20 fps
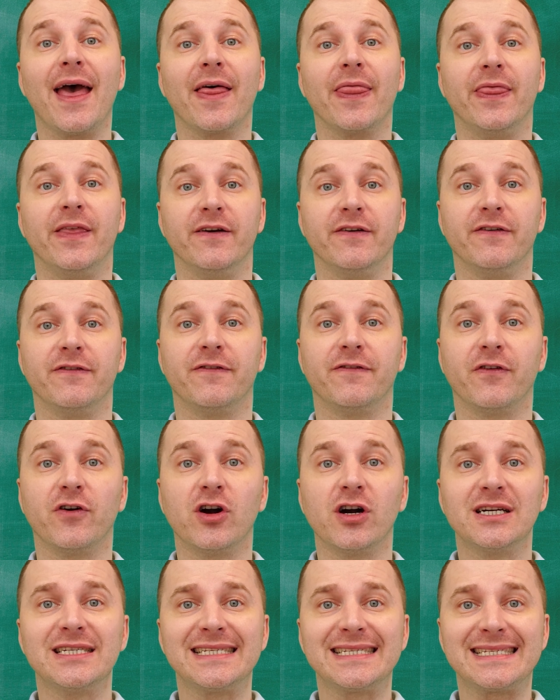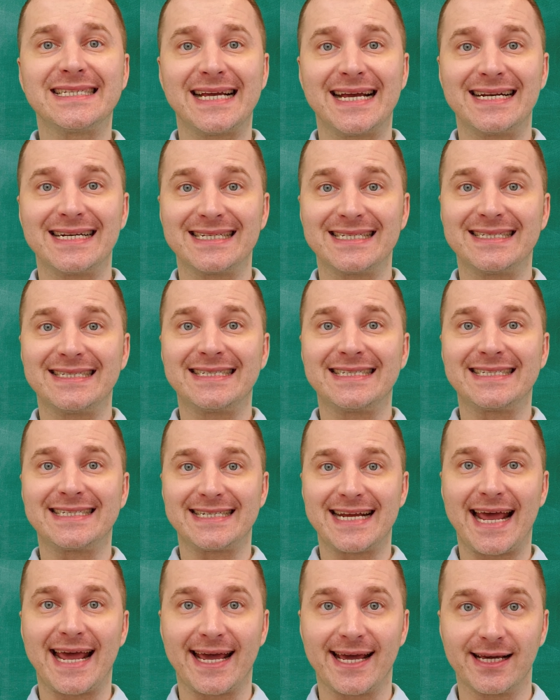The first sentence
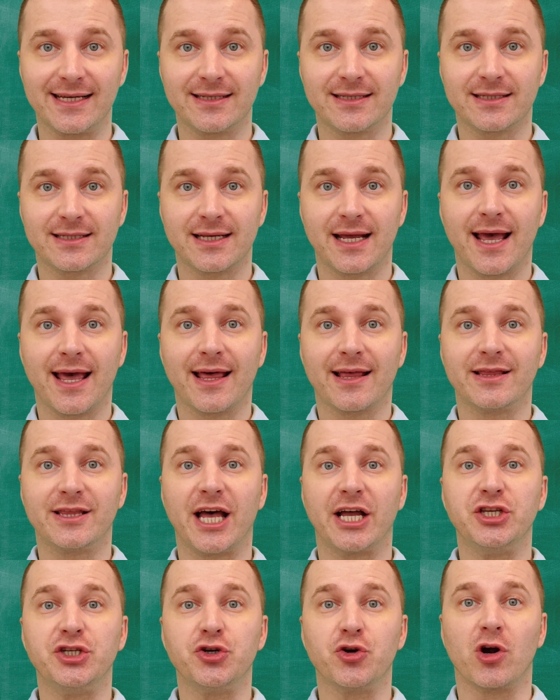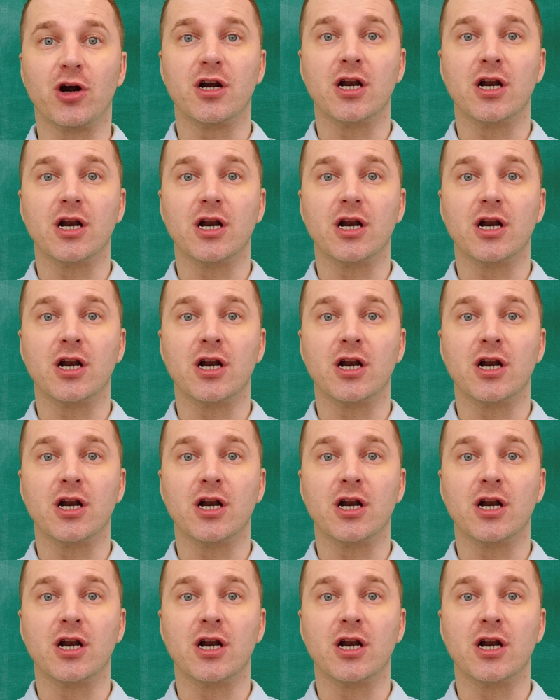states that you are